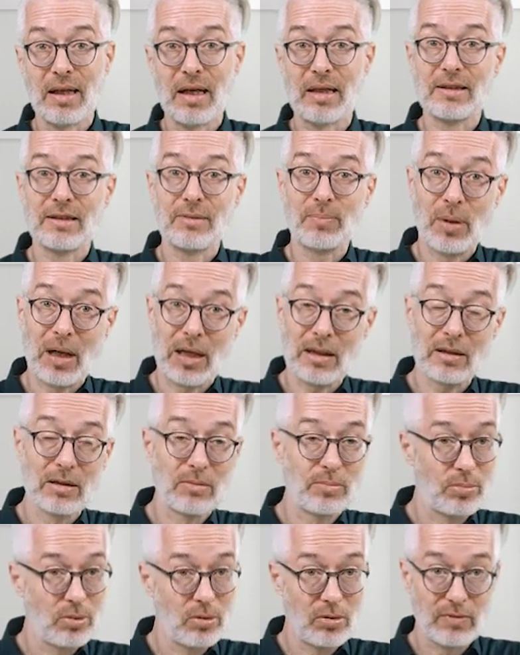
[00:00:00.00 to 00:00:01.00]
and
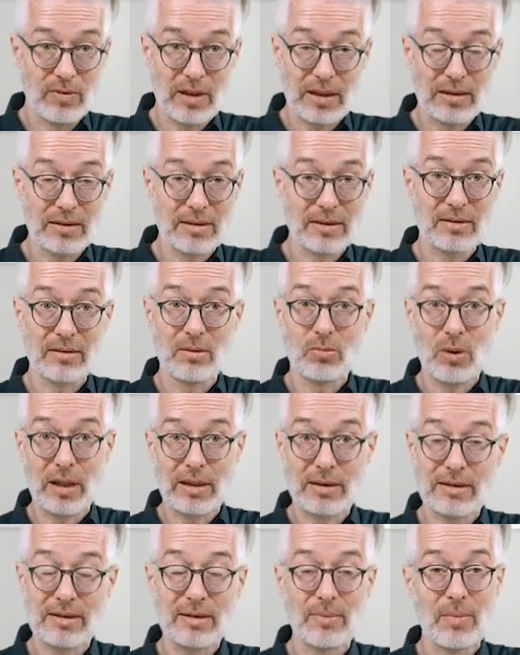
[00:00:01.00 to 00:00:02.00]
SPARQL provides the
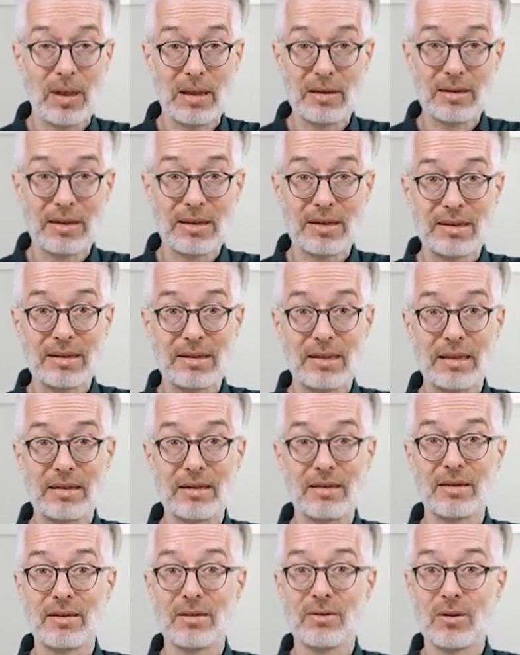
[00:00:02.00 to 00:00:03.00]
right semantics
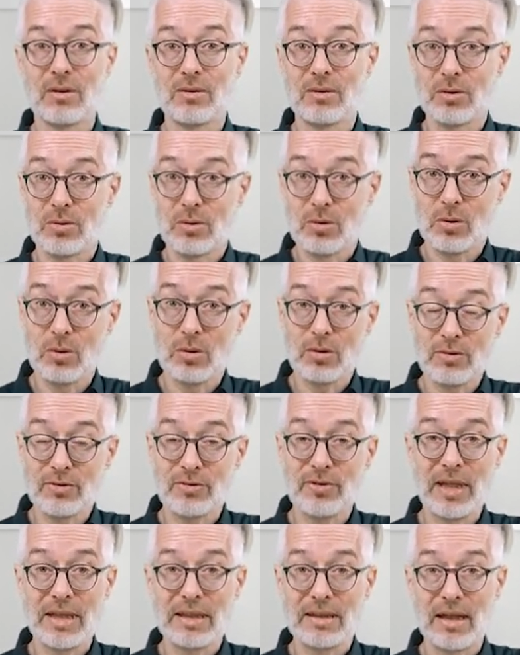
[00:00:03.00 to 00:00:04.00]
that you know you could
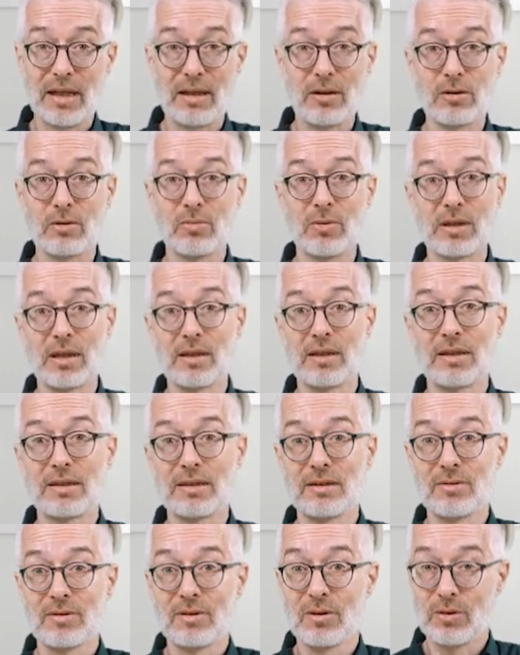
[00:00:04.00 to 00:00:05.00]
find out whether
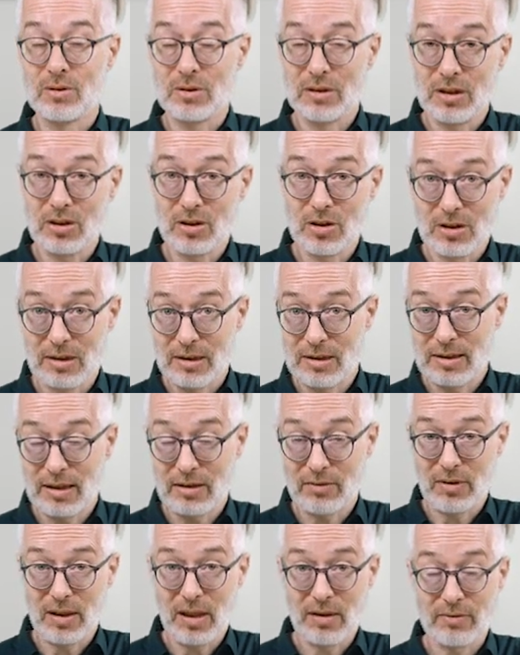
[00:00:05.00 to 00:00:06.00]
these conditions
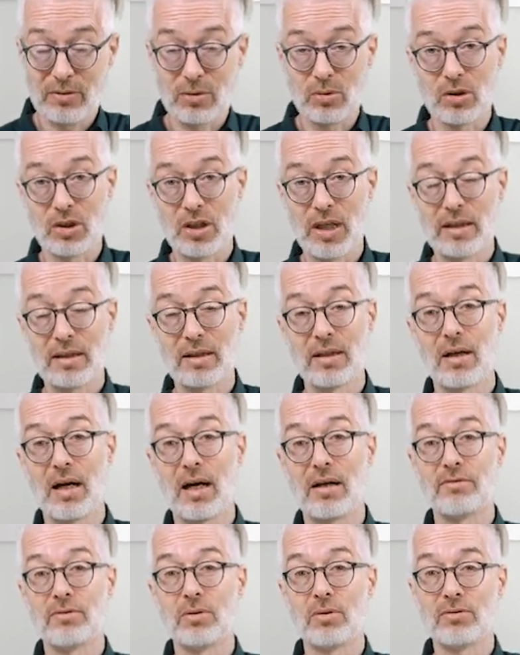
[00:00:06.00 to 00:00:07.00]
that we have to check here
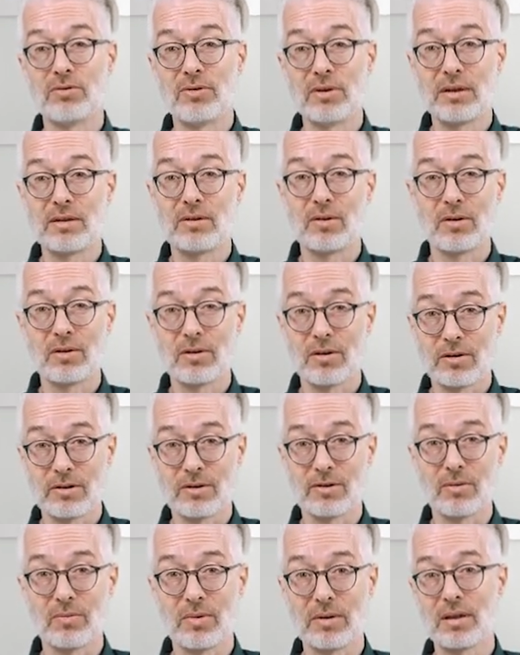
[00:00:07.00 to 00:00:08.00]
are fulfilled or not,
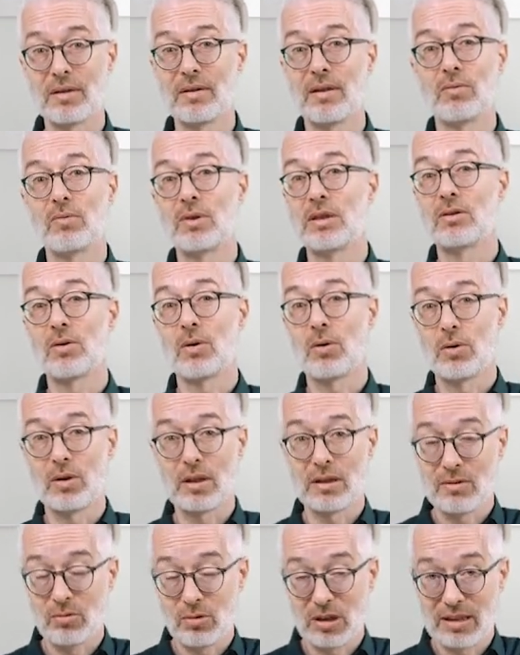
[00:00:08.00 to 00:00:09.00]
so whether they
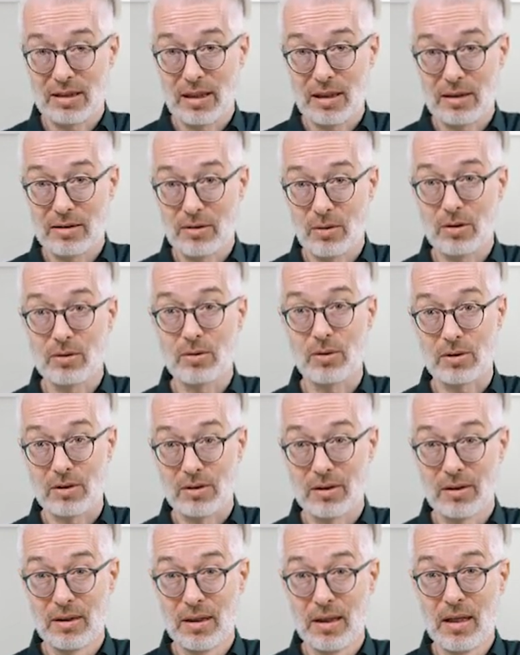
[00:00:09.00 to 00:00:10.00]
return a result or
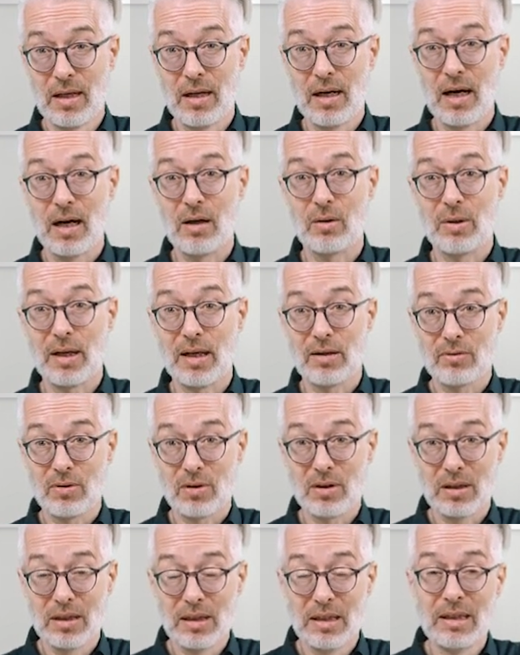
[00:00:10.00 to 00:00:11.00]
not.
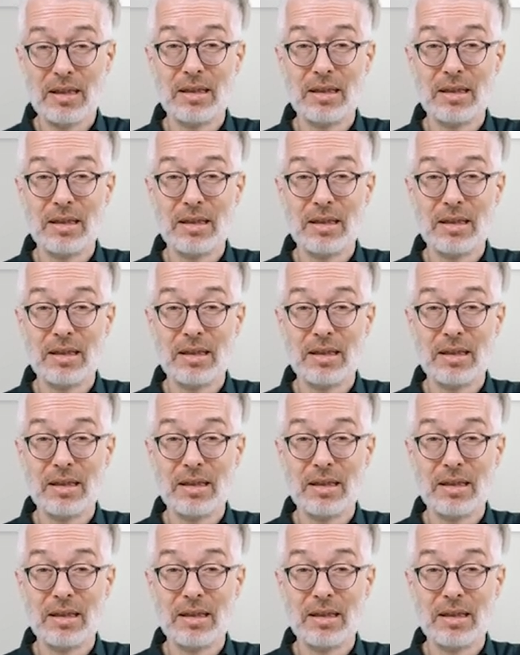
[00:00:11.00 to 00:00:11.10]
However,